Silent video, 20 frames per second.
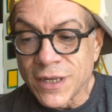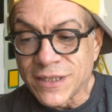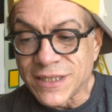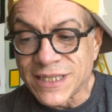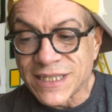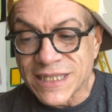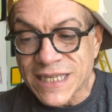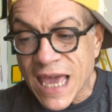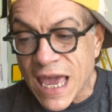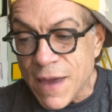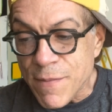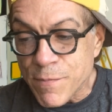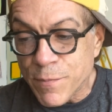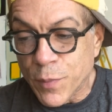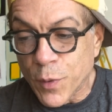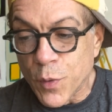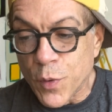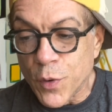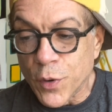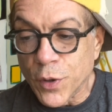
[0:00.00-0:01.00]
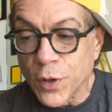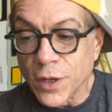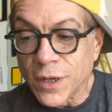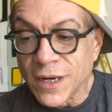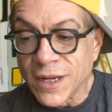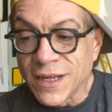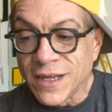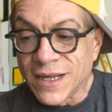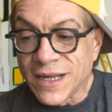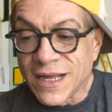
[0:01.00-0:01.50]
skateboard,
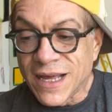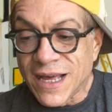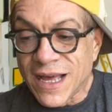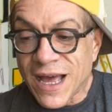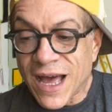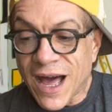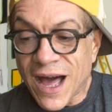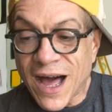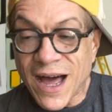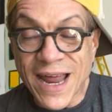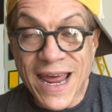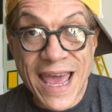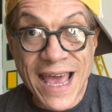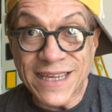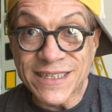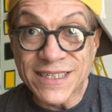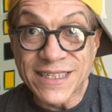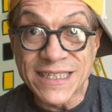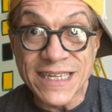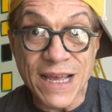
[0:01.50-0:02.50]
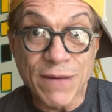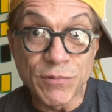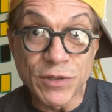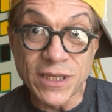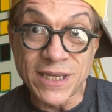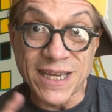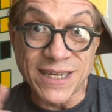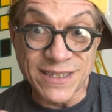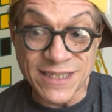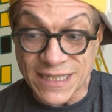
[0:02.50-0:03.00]
a headset with
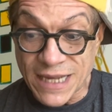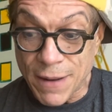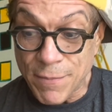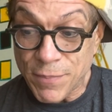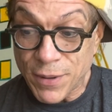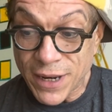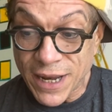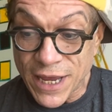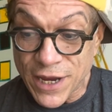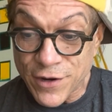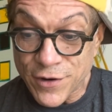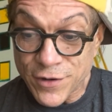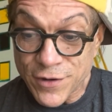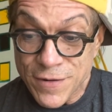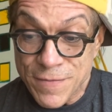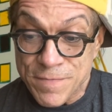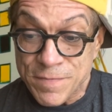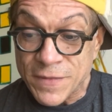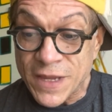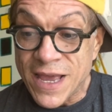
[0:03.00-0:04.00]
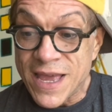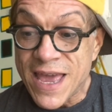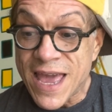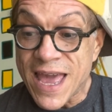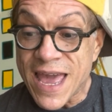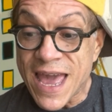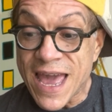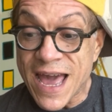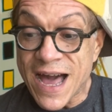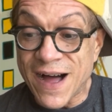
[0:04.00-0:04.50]
a cassette player,
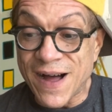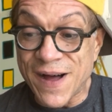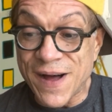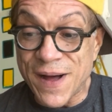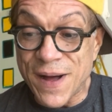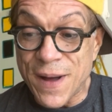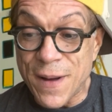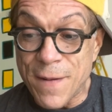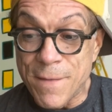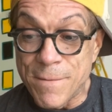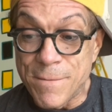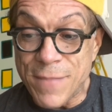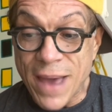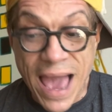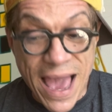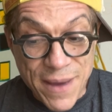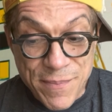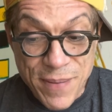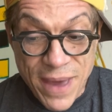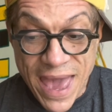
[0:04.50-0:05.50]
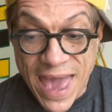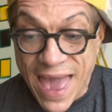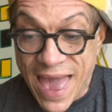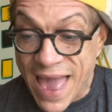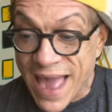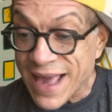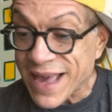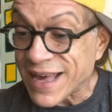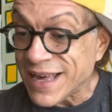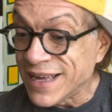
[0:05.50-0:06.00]

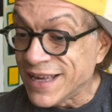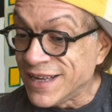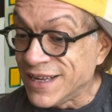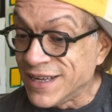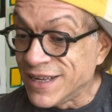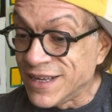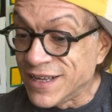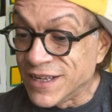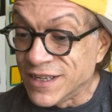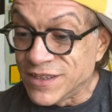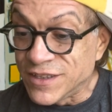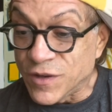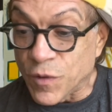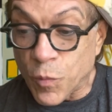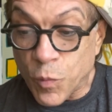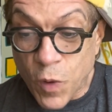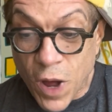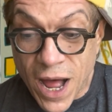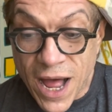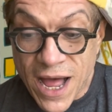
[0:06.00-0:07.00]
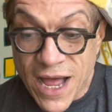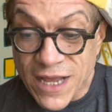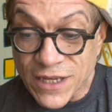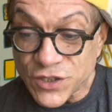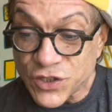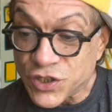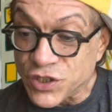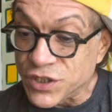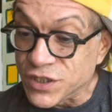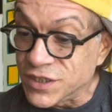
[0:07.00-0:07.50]
backpack, the
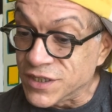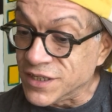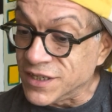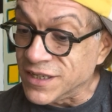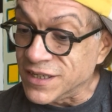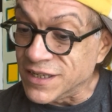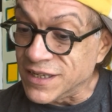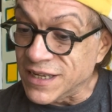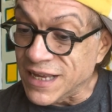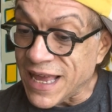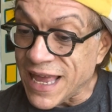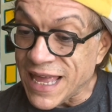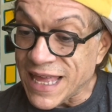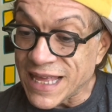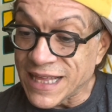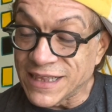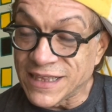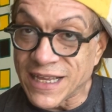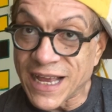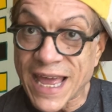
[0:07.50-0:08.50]
watch, and the